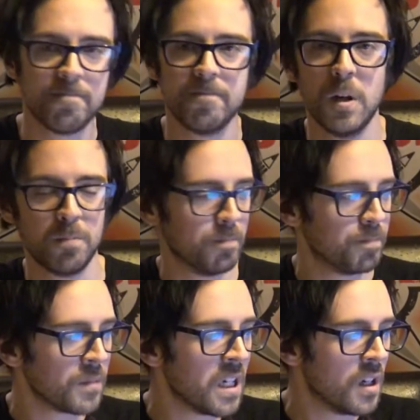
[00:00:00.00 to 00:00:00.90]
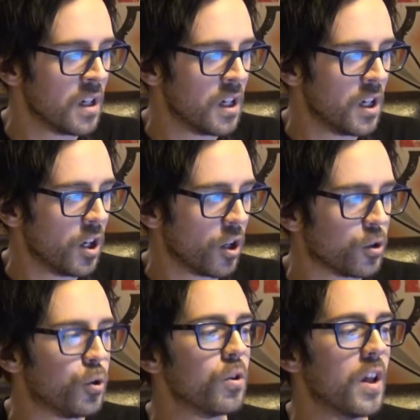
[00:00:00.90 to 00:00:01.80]
Yep.
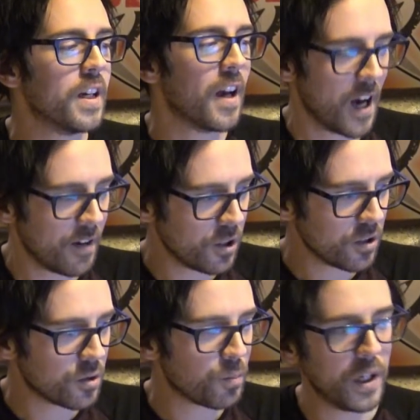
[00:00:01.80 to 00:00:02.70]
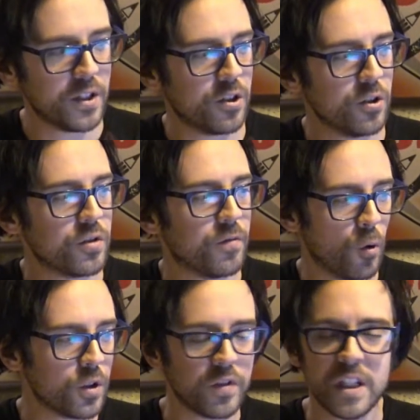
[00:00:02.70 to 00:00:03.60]
Because you like Havocs, Predators,
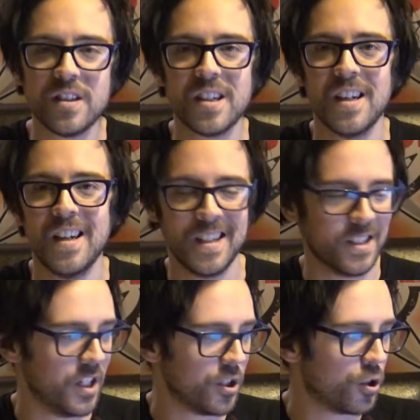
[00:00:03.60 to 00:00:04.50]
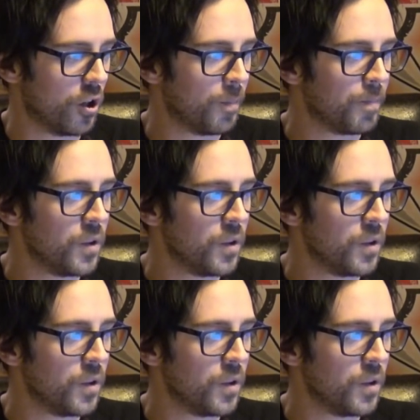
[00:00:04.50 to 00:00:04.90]
Forge Fiends, etc.